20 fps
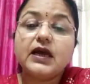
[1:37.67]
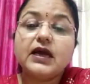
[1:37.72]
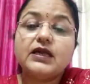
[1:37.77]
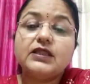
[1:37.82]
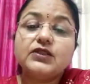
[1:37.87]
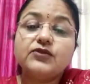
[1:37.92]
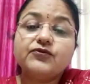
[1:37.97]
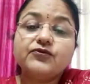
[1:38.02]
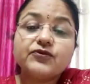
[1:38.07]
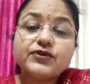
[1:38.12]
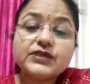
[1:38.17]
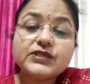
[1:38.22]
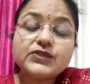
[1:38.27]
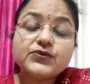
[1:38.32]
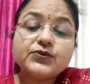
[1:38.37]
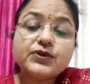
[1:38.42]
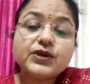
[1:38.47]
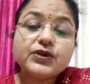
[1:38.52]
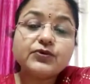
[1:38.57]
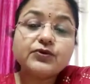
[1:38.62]
The first
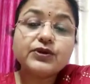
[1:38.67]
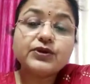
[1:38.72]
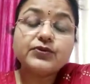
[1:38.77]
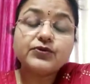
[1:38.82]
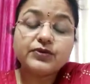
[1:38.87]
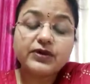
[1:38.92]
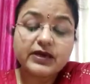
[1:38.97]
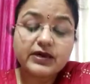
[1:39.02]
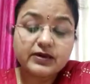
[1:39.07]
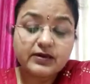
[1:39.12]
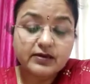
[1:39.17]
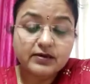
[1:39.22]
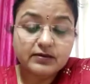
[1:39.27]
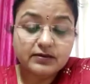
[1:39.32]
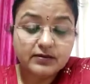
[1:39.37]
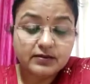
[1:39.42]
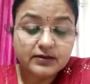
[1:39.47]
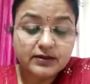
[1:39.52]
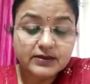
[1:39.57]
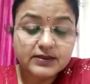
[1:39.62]
we are going to take here
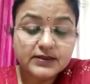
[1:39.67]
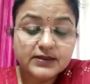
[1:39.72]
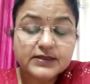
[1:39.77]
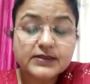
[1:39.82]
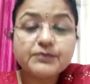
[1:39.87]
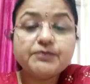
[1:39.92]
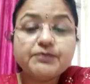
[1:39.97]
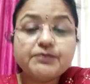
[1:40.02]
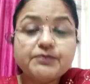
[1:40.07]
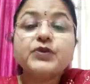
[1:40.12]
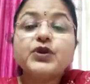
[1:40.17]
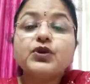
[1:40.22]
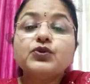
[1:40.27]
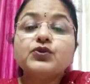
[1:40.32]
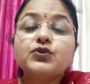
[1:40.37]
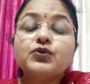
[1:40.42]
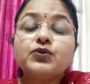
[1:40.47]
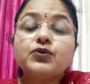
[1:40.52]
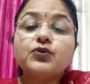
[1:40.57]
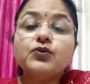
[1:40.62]
is
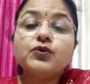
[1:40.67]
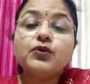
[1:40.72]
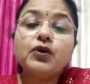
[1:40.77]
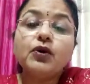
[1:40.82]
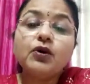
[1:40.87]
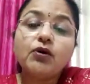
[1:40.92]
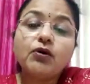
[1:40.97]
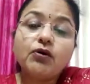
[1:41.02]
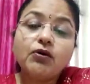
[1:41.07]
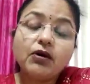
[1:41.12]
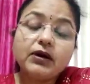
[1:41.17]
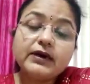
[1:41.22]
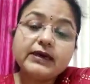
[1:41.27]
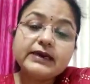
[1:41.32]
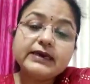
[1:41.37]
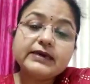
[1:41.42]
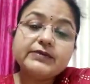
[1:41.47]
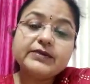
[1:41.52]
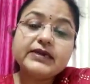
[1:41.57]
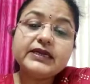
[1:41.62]
through
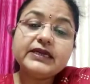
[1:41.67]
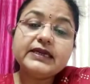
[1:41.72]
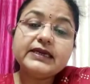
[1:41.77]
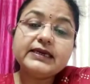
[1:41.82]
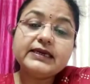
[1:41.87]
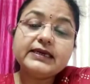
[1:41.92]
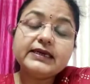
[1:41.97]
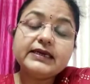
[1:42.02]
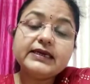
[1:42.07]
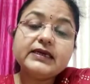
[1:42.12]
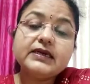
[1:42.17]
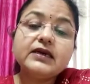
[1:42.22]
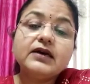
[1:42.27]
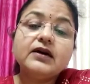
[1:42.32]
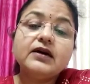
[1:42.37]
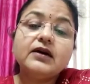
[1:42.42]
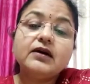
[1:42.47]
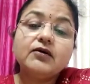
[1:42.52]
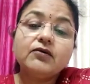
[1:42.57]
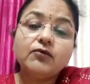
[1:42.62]
contaminated
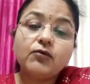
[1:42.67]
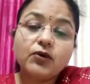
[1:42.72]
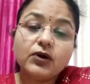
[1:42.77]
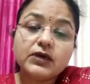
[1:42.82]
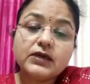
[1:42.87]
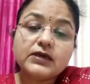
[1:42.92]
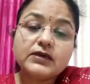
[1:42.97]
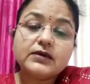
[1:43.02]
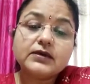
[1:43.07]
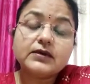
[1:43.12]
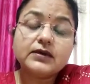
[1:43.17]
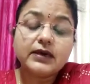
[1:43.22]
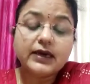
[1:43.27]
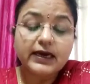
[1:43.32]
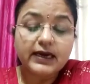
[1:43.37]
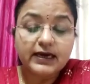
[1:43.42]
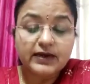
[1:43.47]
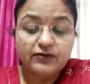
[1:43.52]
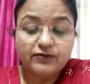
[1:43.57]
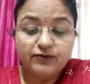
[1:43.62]
water
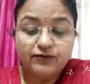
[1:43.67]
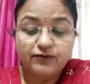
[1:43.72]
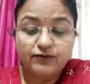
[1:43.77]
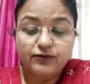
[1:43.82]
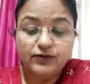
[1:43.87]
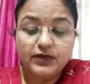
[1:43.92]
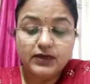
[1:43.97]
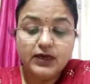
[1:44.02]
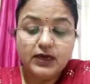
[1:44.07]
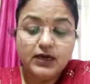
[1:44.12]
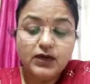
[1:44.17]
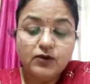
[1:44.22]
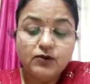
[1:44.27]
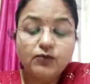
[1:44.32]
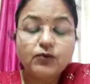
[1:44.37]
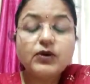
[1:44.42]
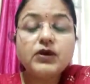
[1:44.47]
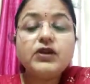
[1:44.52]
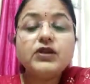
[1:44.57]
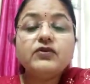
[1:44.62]
and food. Now
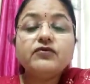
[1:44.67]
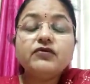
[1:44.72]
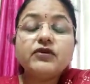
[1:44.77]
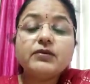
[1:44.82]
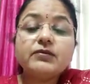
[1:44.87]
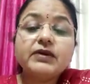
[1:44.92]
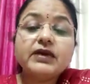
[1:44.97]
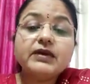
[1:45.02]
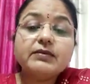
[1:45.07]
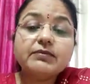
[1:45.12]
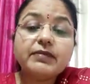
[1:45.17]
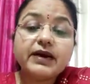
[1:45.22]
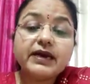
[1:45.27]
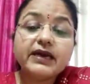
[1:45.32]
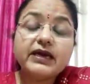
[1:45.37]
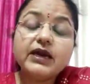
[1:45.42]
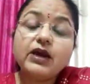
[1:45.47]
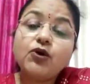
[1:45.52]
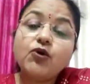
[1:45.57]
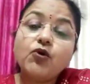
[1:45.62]
what do we mean
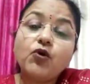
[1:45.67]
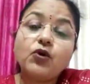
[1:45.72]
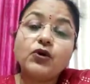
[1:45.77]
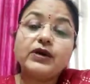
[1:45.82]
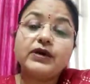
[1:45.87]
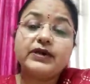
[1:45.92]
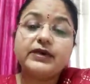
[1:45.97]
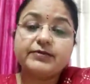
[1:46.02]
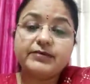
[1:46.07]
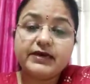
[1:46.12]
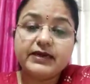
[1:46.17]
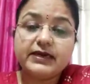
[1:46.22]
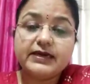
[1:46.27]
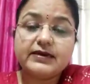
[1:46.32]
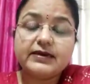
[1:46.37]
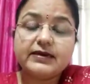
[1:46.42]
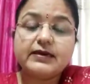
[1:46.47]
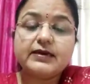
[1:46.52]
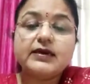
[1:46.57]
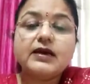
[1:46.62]
by
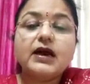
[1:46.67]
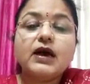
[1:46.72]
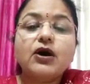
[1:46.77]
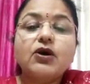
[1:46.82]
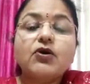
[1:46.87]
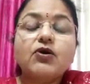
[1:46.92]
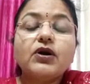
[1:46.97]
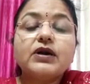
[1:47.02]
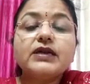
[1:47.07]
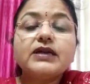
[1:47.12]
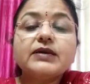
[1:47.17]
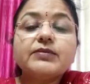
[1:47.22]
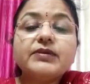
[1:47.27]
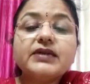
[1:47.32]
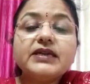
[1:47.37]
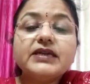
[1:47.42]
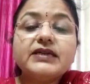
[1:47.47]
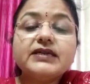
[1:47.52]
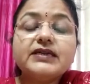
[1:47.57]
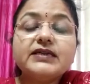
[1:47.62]
contaminated?
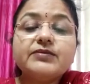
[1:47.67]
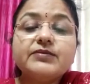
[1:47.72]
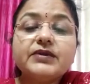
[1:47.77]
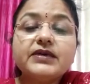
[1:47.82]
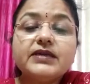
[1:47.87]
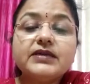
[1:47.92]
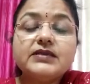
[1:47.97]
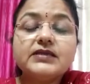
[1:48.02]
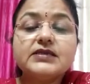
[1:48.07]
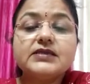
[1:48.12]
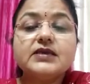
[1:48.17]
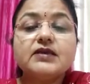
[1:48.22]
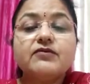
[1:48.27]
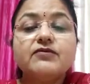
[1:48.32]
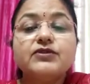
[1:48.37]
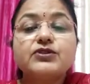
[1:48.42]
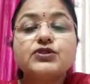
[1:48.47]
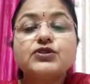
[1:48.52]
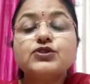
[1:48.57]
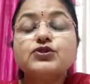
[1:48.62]
Contaminated means
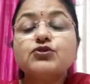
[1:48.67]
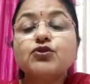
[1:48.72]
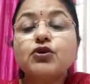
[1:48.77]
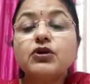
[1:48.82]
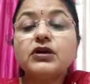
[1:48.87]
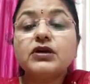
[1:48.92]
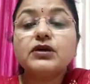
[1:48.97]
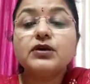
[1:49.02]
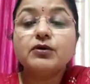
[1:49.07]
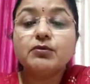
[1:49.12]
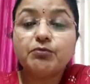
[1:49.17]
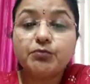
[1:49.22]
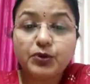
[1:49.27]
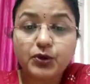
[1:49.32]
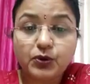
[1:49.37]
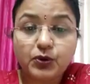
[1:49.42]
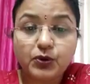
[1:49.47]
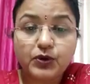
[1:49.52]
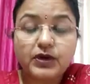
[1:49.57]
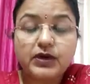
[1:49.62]
which is not
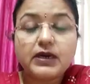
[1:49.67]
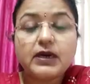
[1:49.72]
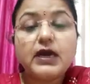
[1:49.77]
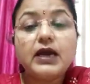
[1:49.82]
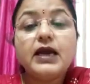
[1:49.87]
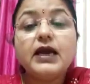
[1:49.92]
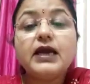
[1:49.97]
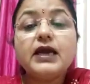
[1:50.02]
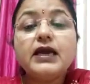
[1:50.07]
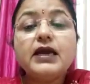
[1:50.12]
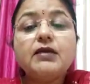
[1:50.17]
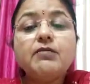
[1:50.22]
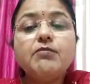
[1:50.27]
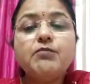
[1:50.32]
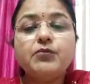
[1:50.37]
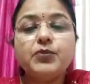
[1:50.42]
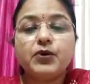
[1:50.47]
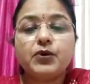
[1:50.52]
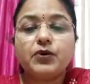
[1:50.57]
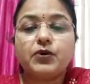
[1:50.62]
pure,
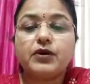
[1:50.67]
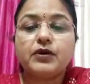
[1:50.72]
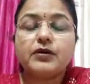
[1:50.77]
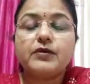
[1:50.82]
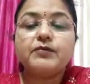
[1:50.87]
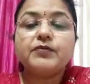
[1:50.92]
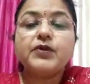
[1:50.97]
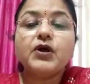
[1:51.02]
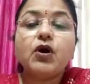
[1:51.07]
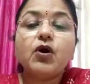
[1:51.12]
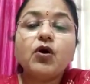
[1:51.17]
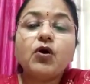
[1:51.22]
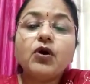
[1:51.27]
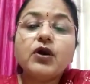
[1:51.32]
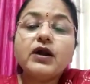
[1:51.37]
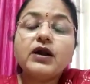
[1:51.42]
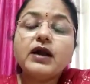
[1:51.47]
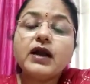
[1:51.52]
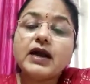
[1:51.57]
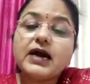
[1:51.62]
impure
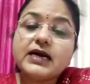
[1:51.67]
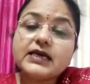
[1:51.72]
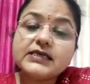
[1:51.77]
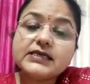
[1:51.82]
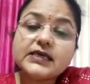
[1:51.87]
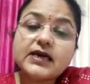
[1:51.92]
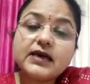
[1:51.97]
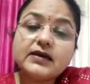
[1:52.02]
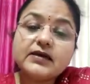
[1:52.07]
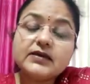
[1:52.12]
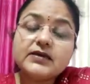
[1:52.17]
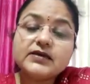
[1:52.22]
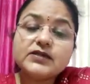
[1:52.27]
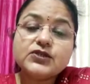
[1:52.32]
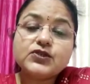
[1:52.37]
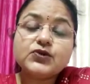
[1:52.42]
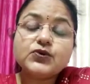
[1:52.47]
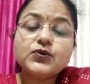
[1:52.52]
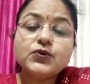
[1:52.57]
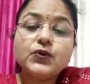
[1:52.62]
or hazardous
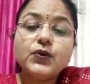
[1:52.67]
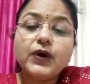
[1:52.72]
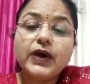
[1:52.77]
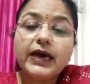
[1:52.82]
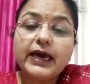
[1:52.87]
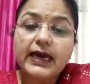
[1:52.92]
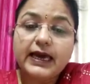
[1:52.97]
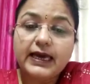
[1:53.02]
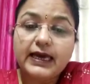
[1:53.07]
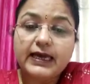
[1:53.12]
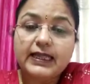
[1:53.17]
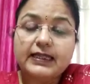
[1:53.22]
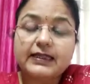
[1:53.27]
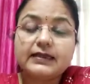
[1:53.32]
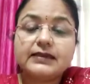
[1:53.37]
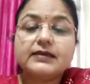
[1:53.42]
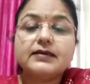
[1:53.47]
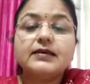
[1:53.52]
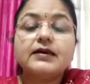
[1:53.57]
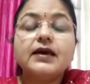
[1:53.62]
to
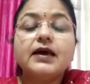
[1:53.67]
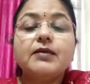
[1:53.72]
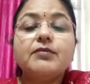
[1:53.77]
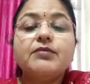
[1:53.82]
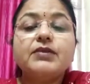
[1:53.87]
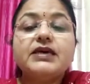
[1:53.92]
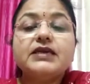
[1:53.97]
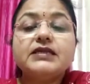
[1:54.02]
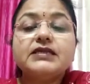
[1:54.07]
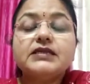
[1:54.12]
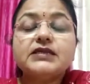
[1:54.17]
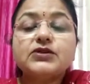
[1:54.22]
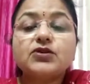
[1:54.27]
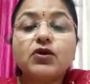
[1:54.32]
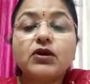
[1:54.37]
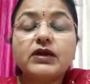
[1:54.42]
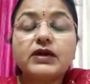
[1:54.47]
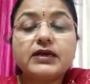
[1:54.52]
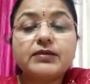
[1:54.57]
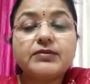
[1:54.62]
health. Means
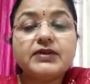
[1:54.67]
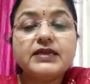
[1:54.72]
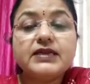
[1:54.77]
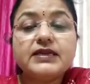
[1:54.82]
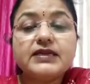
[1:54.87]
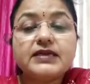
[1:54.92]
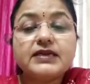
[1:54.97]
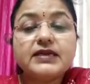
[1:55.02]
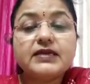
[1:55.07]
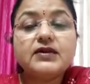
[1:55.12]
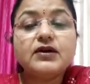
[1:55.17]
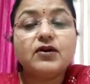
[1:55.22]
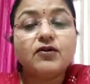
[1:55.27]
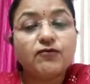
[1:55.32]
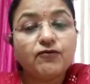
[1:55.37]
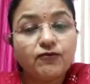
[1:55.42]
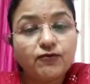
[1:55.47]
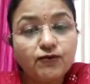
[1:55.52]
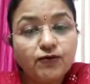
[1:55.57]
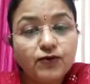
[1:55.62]
contaminated
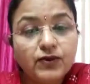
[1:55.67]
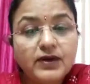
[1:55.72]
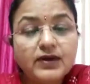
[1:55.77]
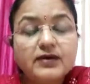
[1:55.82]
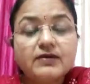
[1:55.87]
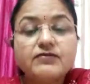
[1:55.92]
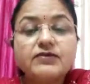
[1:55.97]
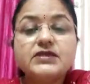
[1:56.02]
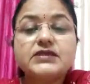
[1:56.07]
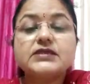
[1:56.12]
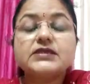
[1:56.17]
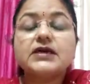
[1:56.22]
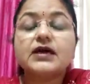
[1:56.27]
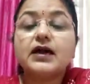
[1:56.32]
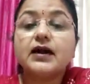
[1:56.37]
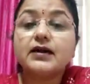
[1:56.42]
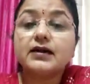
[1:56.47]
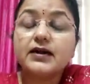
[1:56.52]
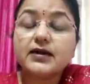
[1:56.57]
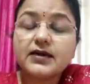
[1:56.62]
food which is
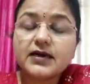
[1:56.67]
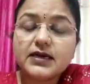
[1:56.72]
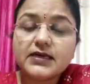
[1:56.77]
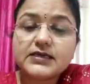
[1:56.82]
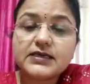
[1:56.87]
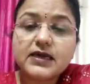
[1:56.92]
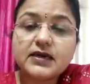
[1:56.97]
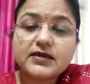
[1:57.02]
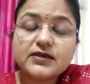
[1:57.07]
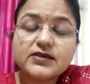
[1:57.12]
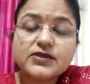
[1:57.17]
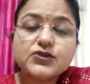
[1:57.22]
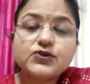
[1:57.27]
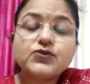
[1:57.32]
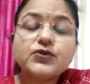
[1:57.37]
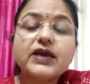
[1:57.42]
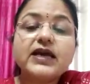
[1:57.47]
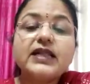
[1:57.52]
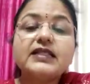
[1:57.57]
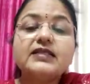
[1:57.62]
hazardous to
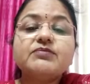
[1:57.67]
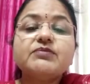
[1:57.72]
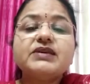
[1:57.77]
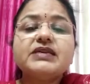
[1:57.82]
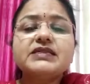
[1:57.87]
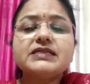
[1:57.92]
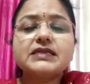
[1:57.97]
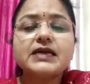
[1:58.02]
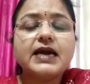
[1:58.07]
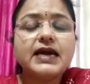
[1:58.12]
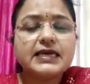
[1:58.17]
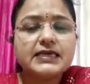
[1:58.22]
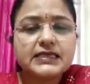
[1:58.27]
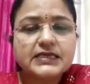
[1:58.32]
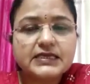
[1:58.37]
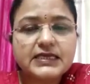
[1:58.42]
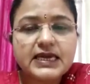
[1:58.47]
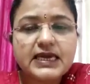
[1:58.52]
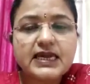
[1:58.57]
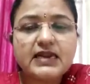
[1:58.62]
health means
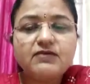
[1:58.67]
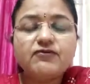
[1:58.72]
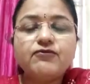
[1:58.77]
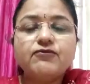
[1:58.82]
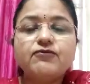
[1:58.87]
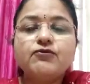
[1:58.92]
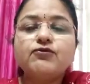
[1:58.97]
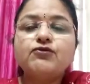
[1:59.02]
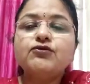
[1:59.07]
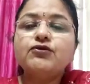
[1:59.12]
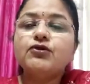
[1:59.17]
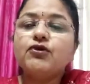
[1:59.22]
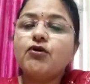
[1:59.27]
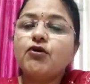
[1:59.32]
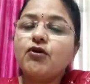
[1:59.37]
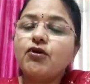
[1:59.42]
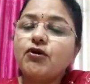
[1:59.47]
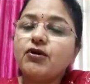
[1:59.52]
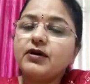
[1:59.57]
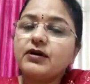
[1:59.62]
stale food
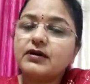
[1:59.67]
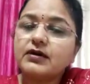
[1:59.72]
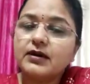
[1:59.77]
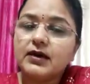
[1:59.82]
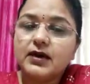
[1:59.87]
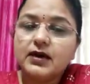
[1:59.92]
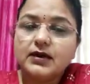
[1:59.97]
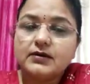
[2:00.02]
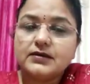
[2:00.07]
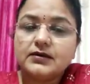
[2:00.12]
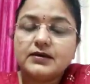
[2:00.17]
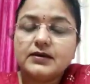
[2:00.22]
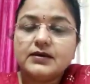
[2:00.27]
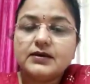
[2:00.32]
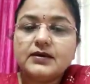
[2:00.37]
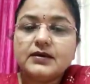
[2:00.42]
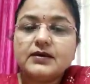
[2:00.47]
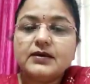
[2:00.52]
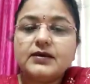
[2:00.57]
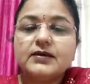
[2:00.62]
or
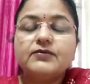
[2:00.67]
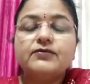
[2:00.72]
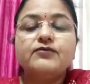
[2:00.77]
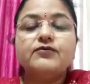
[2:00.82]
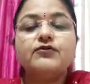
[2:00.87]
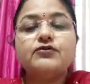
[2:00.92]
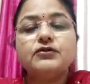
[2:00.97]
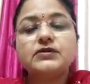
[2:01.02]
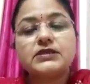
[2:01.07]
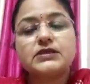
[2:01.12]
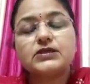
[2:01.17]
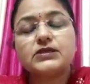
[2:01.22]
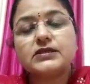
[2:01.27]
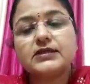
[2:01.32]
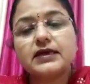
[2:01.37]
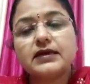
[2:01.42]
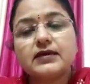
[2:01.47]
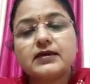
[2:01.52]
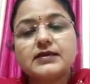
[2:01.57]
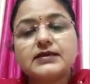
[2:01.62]
the food
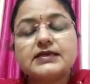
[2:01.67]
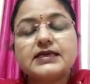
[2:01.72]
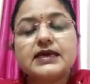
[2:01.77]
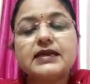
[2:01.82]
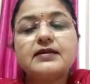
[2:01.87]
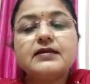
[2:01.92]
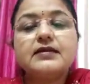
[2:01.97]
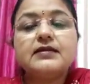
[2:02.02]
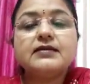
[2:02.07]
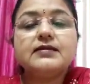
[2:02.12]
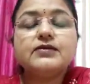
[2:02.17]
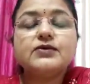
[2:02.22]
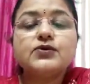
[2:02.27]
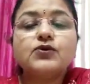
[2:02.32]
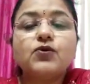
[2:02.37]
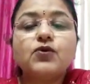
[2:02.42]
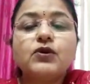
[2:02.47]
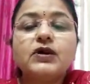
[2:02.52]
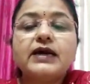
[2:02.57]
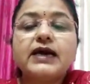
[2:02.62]

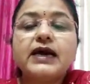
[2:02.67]
sold